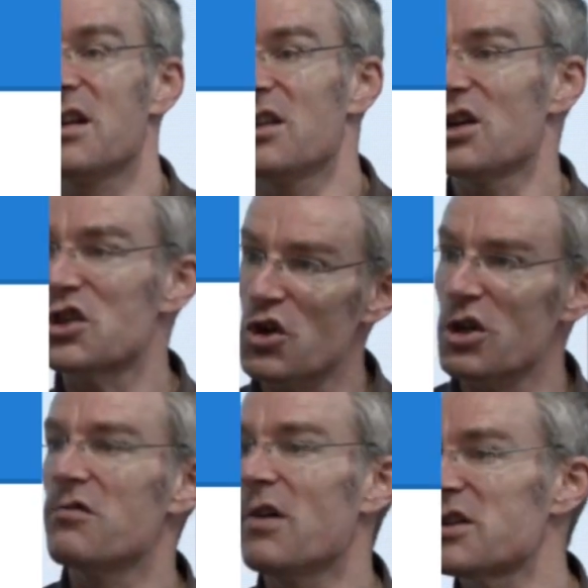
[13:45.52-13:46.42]
get a nice
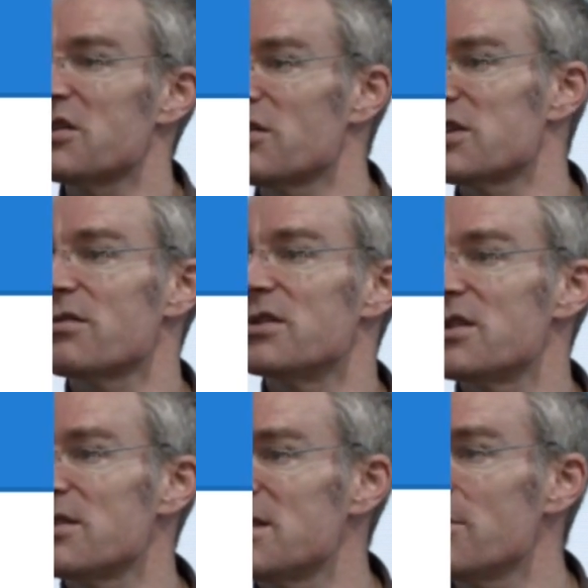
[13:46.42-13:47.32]
chunky writing on the screen so
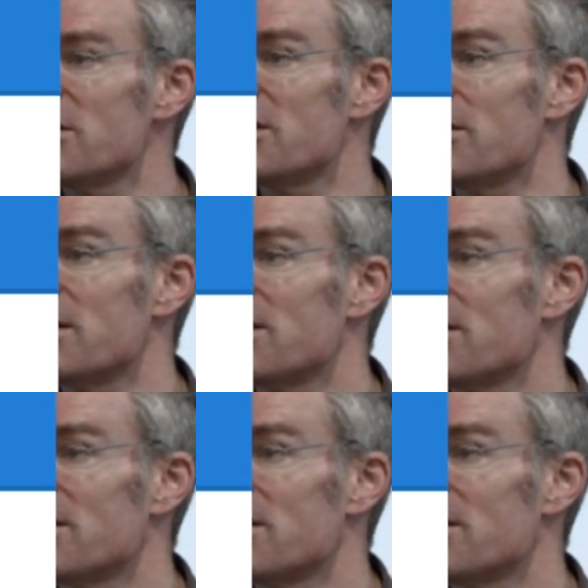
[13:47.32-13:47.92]
you can see what you're doing.